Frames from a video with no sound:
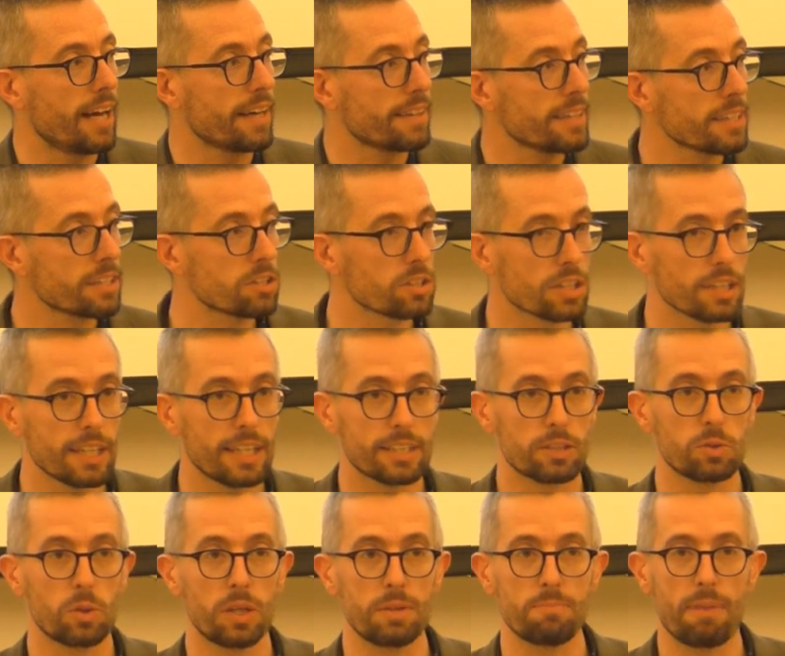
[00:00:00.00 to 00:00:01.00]
I think there's a
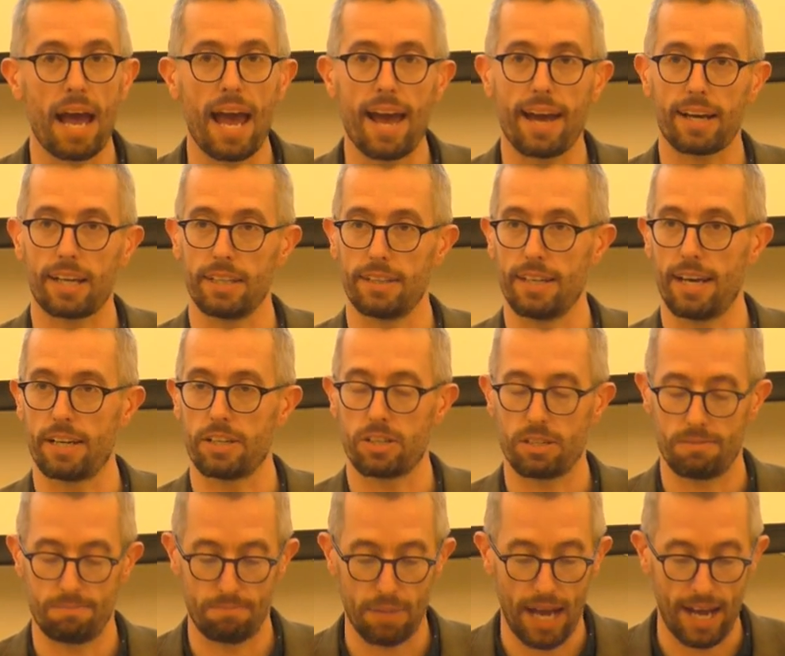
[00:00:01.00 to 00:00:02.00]
lot to unpack in
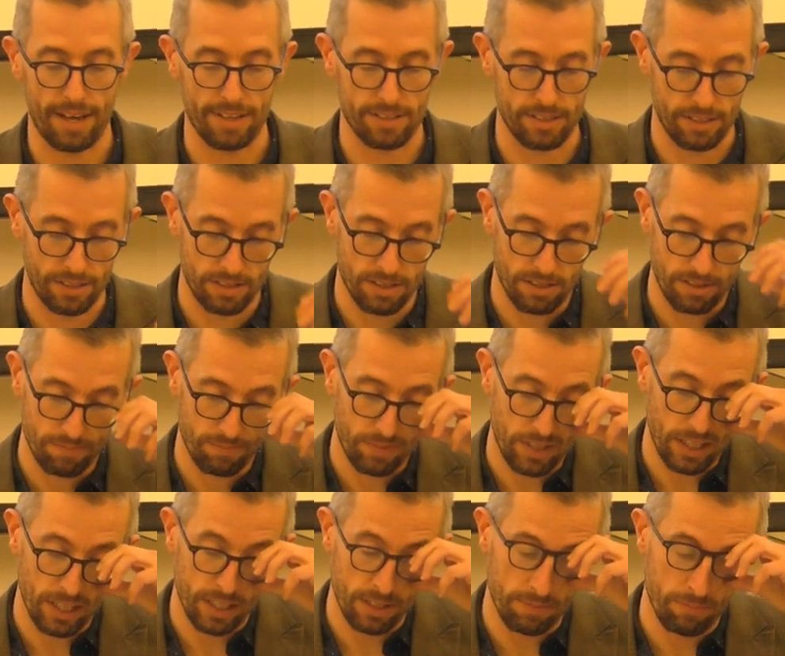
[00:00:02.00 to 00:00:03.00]
that passage.
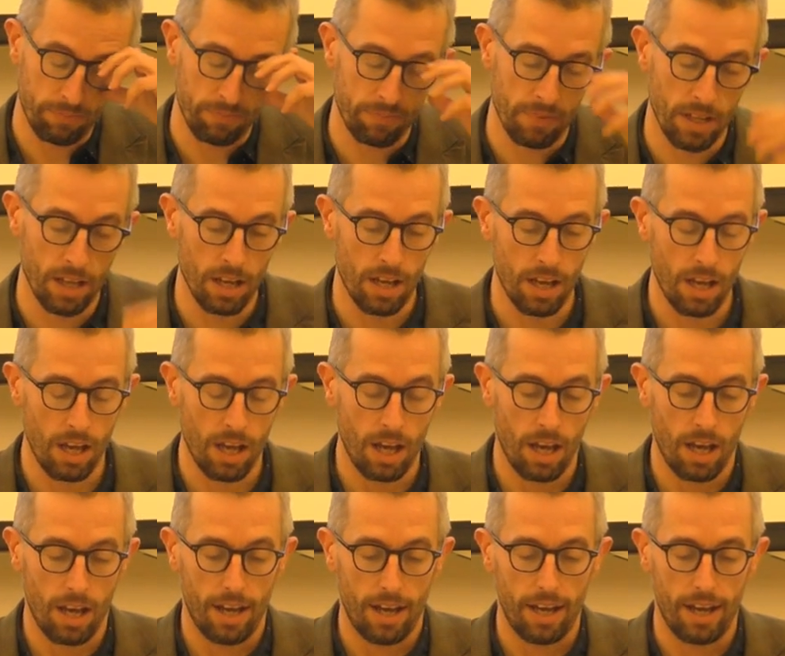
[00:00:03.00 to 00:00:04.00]
Um,
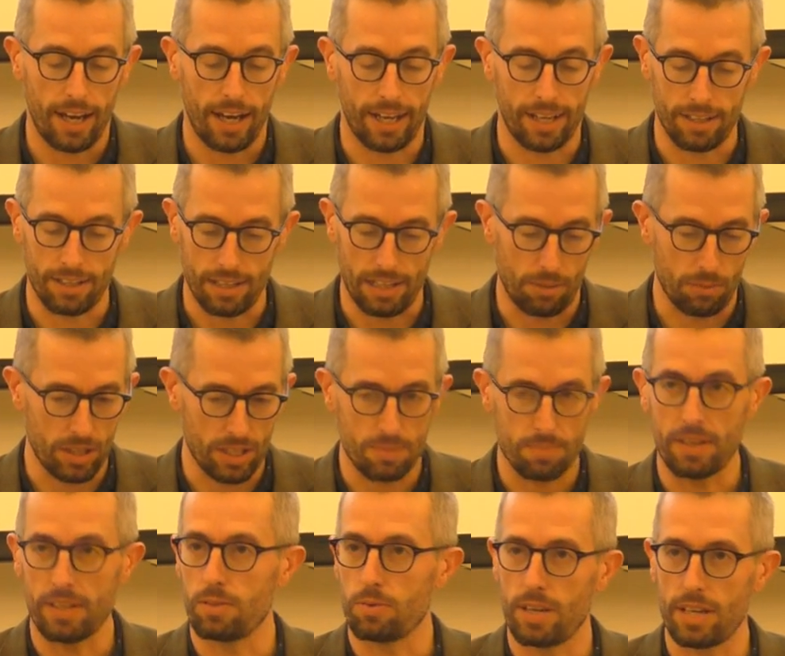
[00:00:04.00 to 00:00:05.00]
and I want to
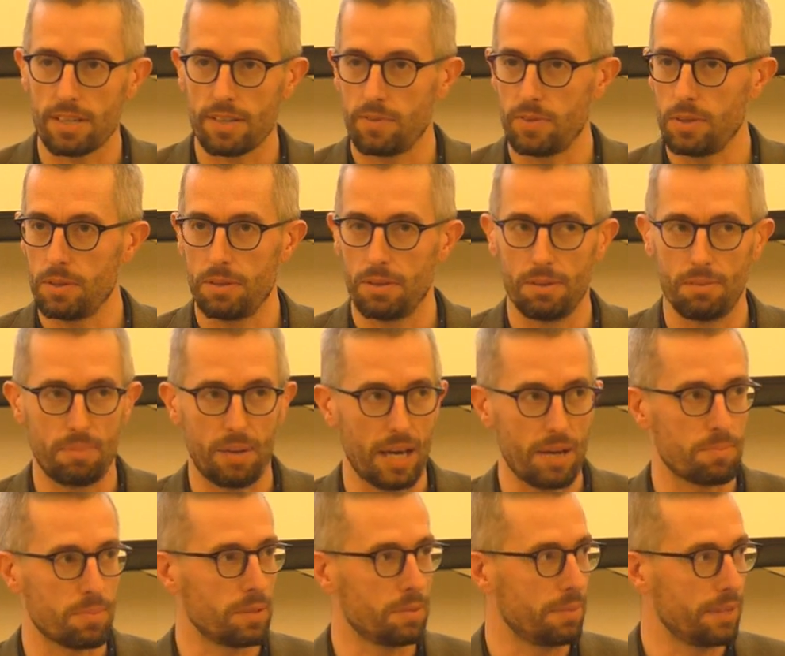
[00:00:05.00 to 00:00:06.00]
spend the rest of the
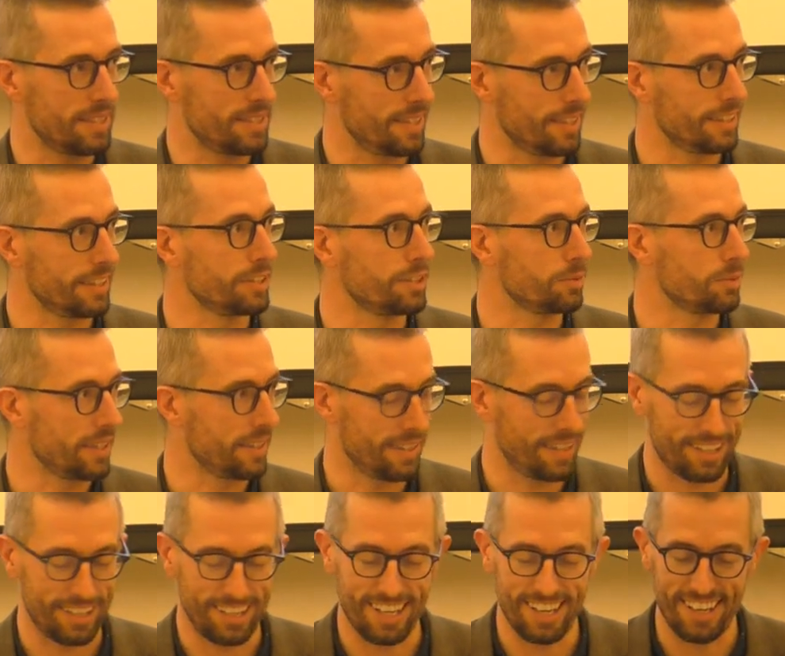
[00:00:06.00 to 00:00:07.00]
paper basically doing
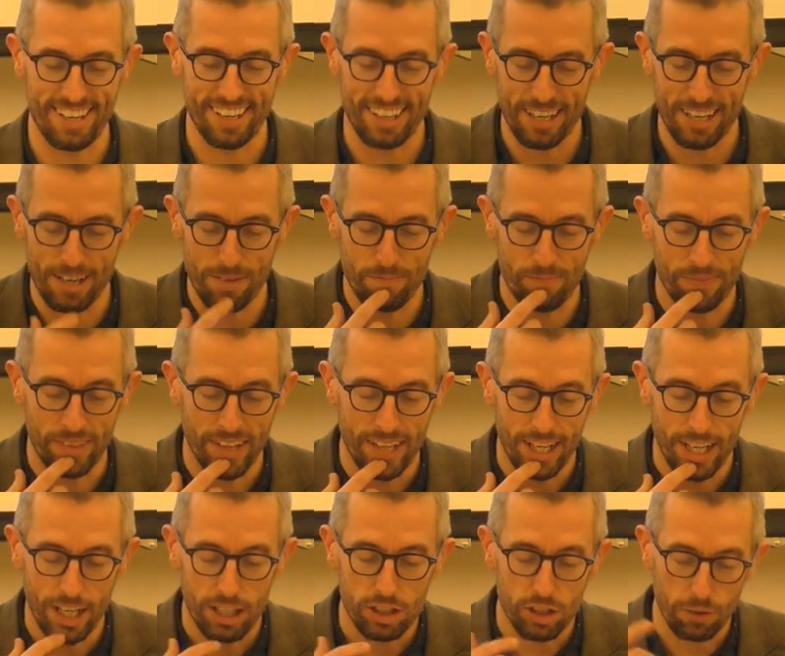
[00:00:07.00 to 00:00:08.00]
that. um,
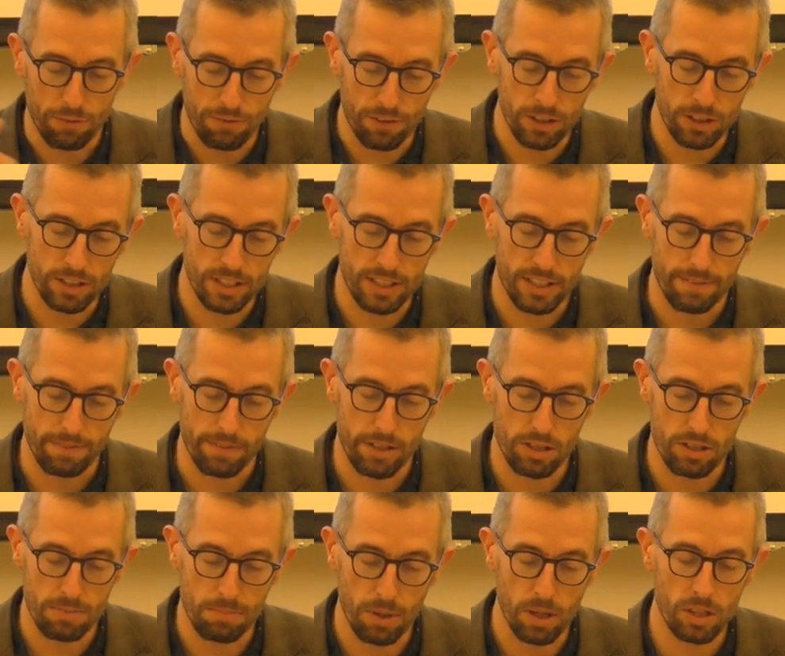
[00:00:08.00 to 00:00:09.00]
so first,
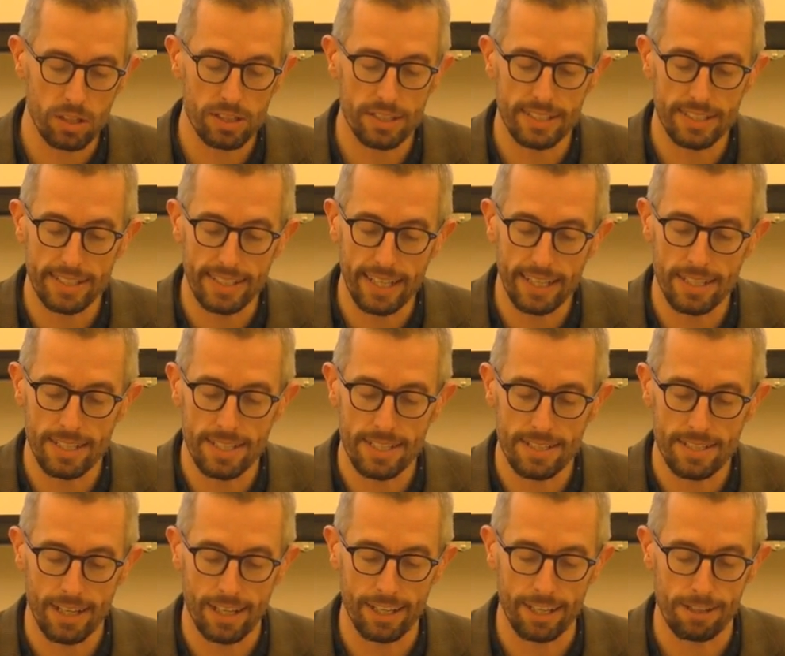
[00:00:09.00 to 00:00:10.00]
there's Marx's stated
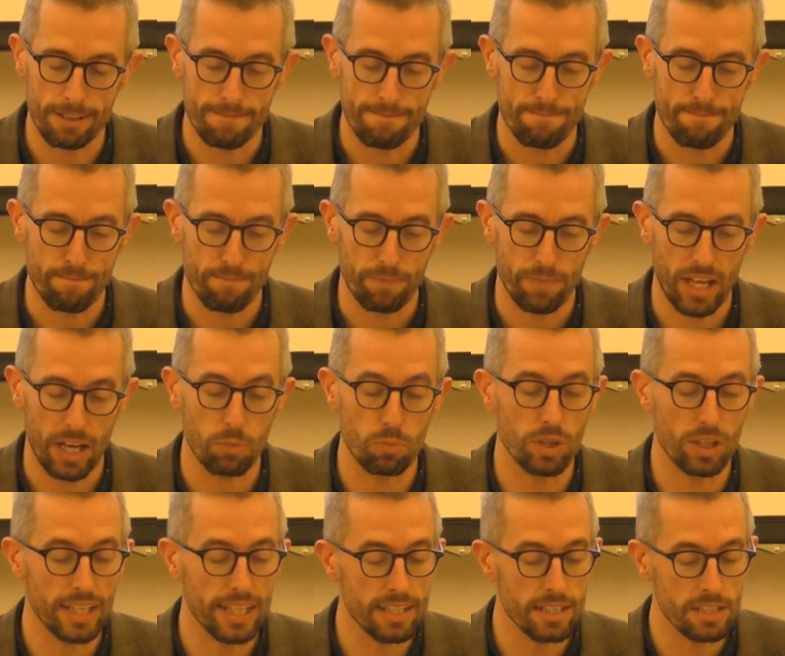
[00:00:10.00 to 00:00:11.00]
desire that
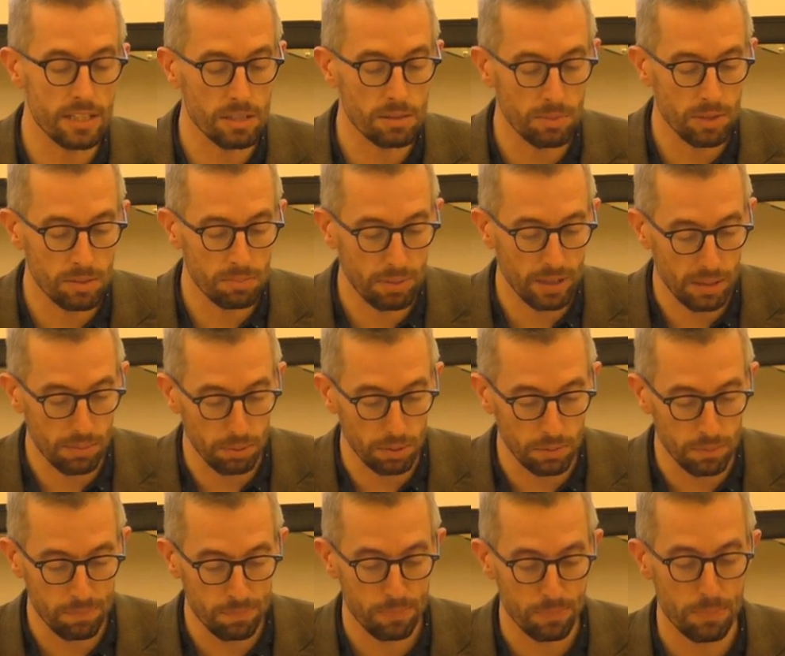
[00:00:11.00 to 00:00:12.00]
relations among
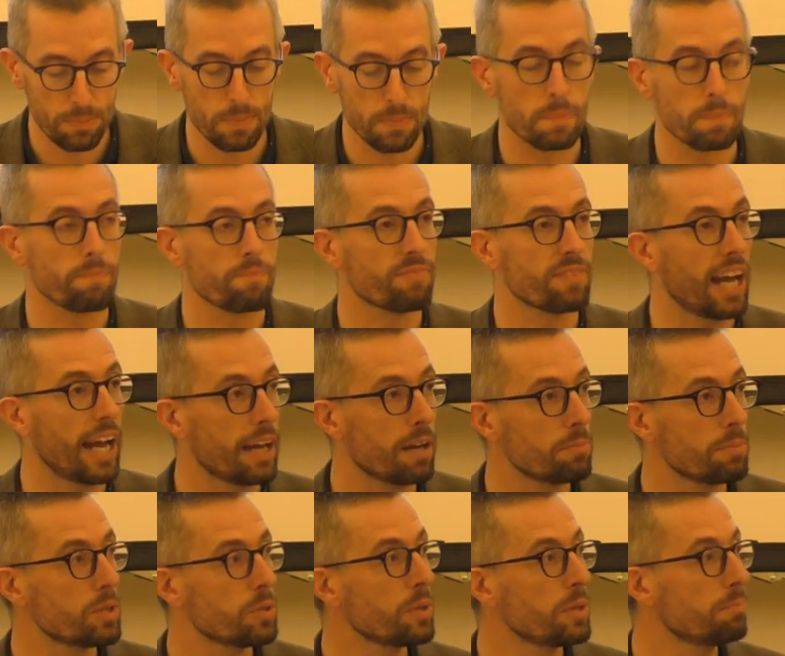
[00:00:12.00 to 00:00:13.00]
people
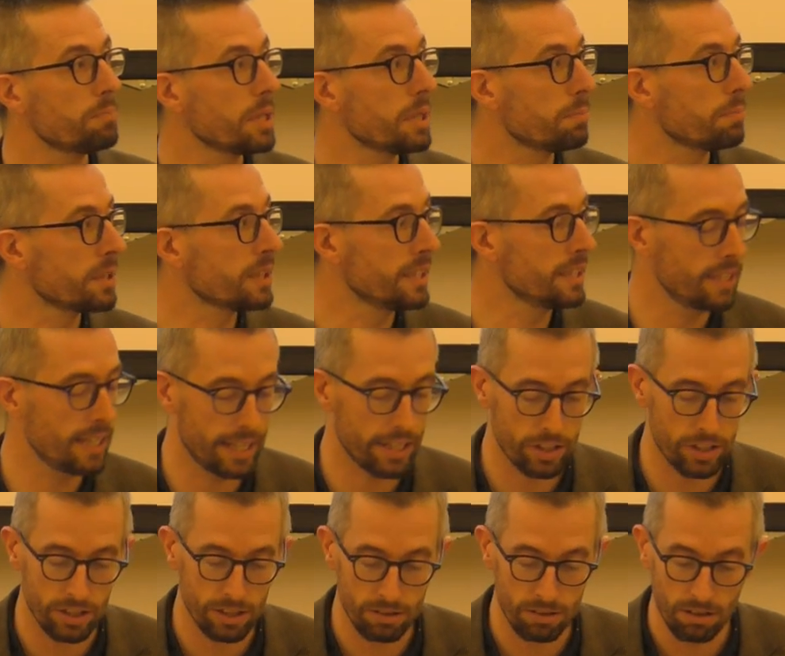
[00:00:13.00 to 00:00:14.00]
and between people and
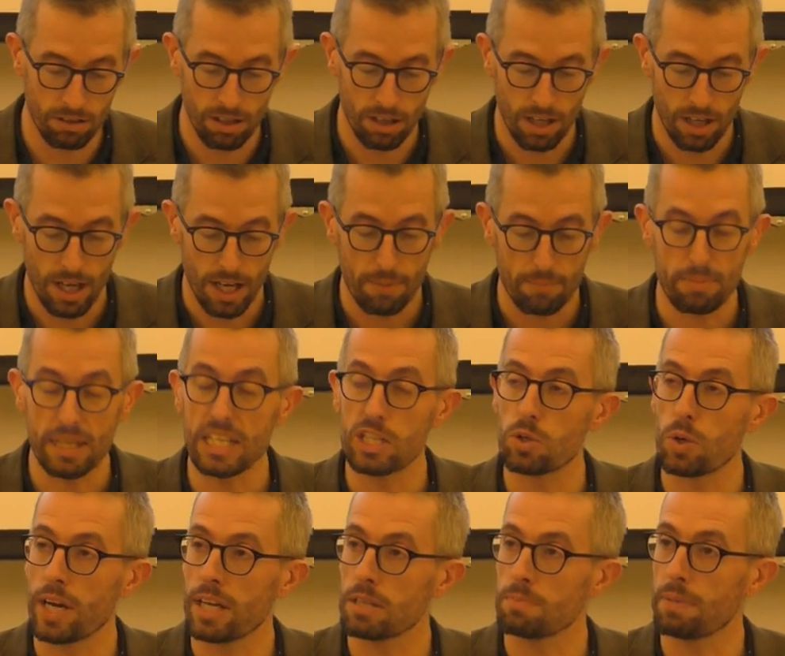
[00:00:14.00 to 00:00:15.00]
nature be
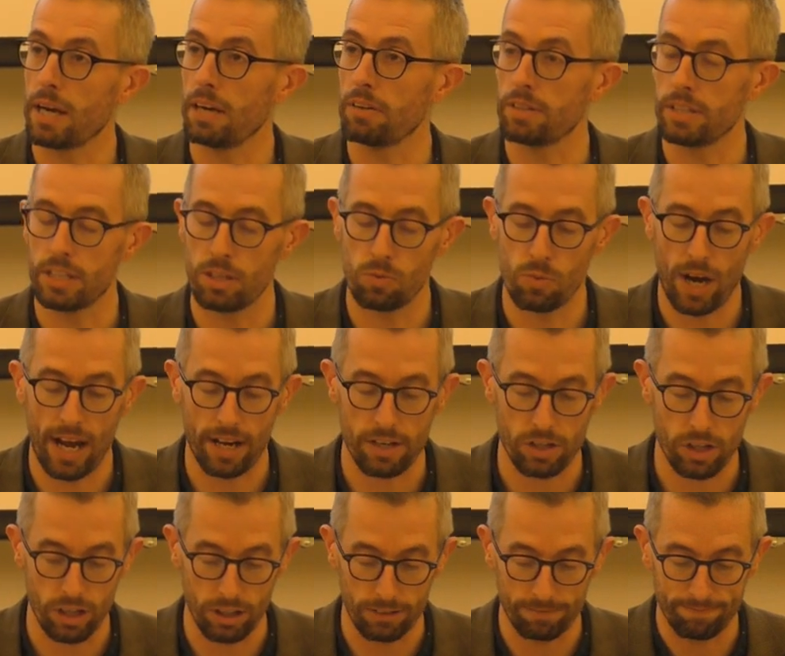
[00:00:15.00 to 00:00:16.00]
transparent and
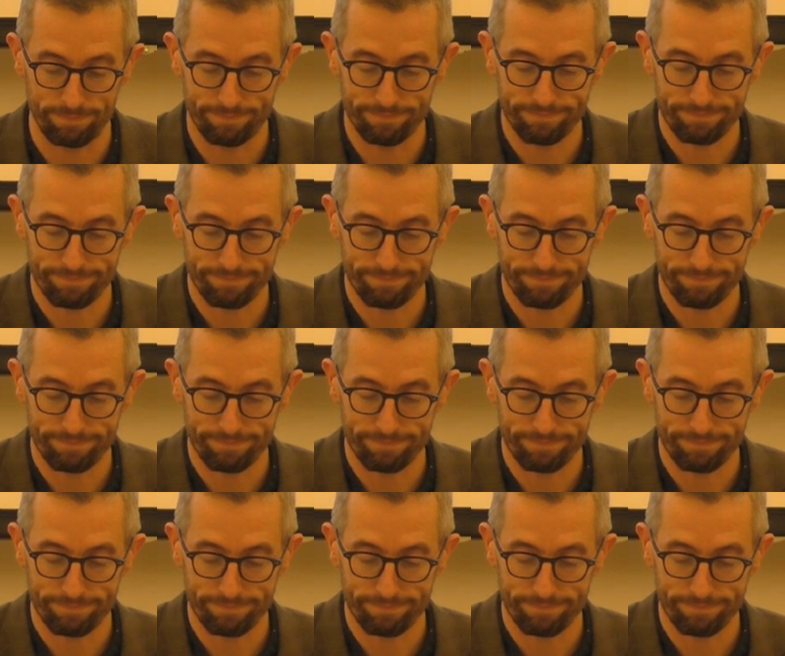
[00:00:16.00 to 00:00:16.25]
rational.